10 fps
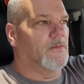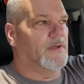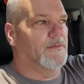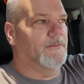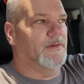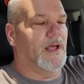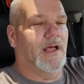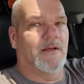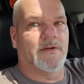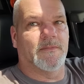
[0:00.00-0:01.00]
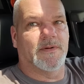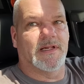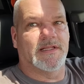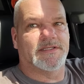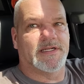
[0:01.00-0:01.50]
Well, I'm
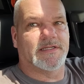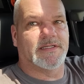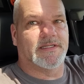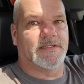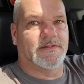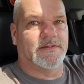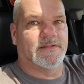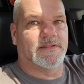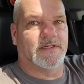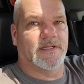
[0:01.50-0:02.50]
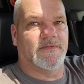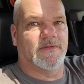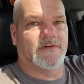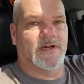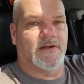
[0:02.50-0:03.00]
completely checked in,
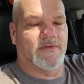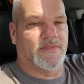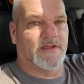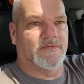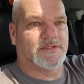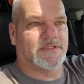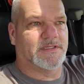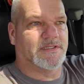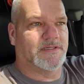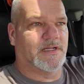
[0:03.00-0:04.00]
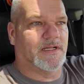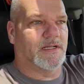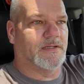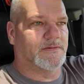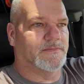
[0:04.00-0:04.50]
delivered, everything was good.
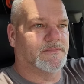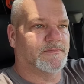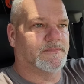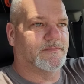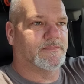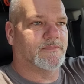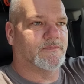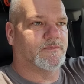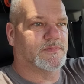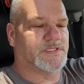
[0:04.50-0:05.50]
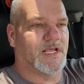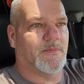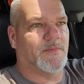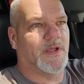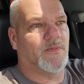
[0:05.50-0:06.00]

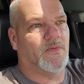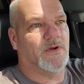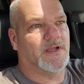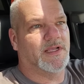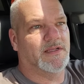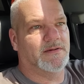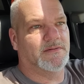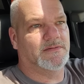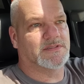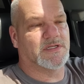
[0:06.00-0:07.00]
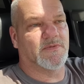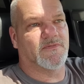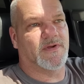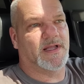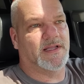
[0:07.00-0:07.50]
Scan my paperwork in,
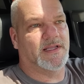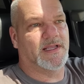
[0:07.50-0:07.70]
simplify.